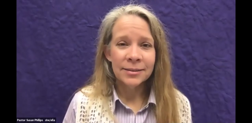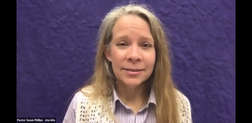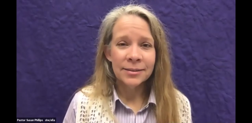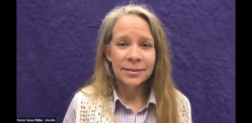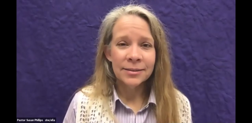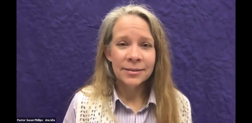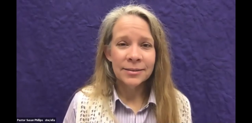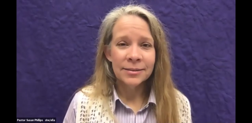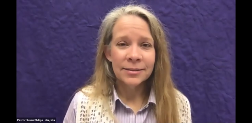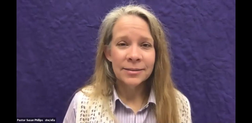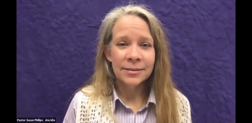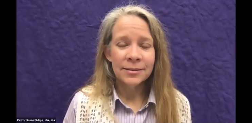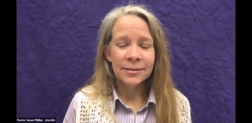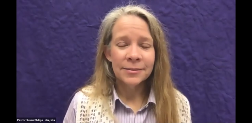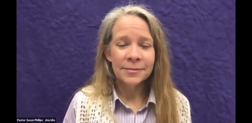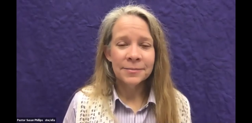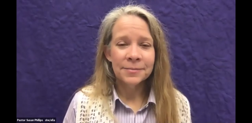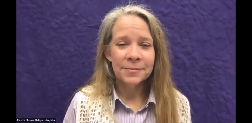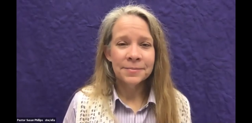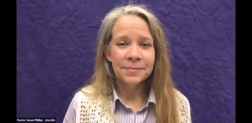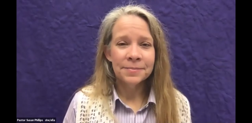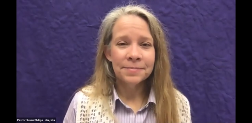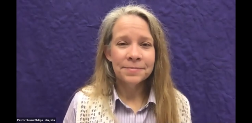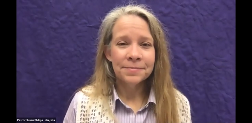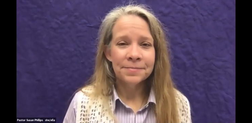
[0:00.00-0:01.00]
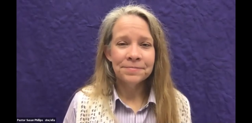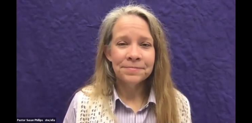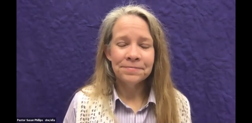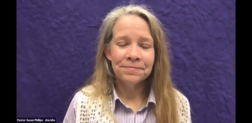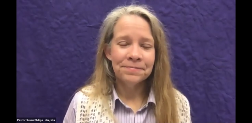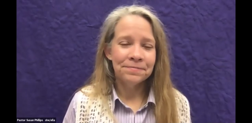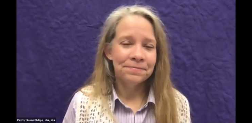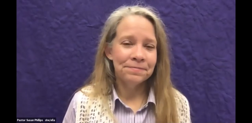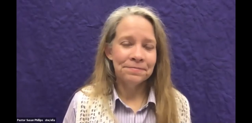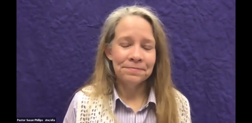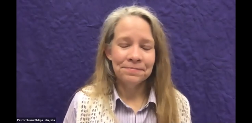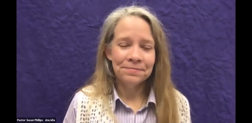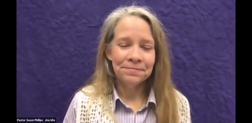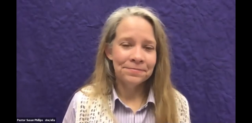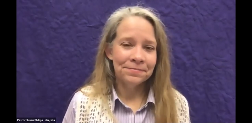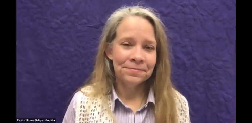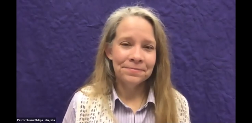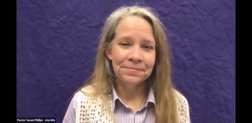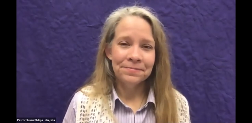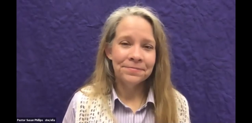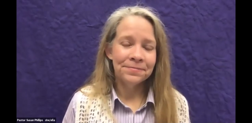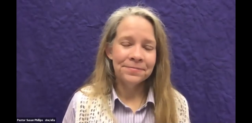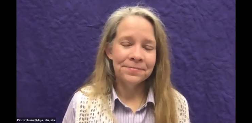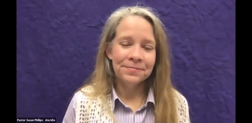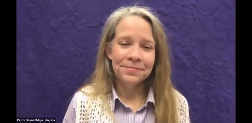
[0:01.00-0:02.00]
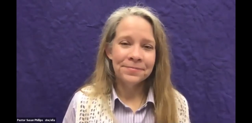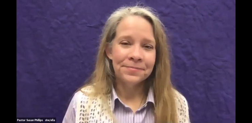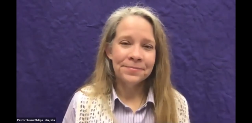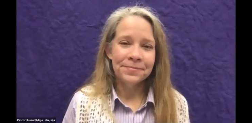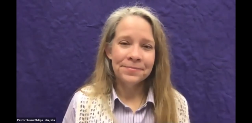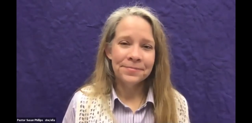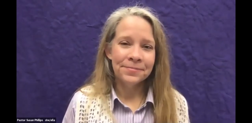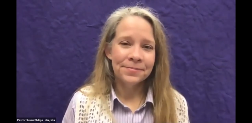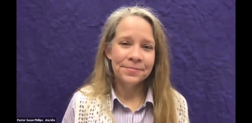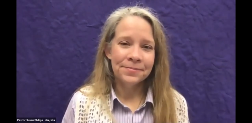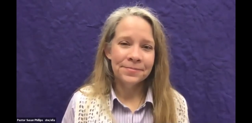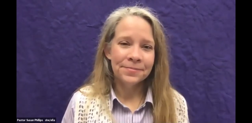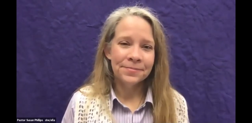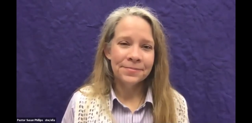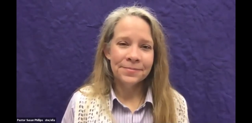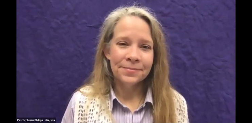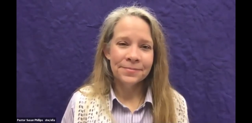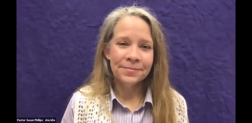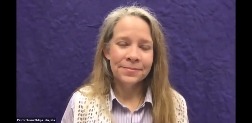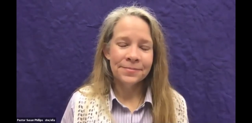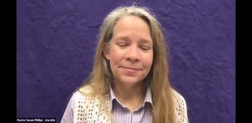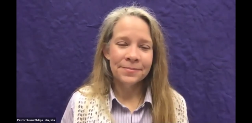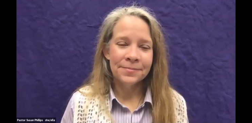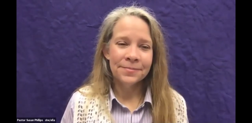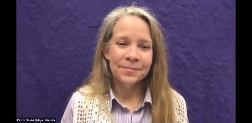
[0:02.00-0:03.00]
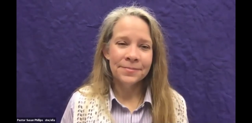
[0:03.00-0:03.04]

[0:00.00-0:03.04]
[no speech]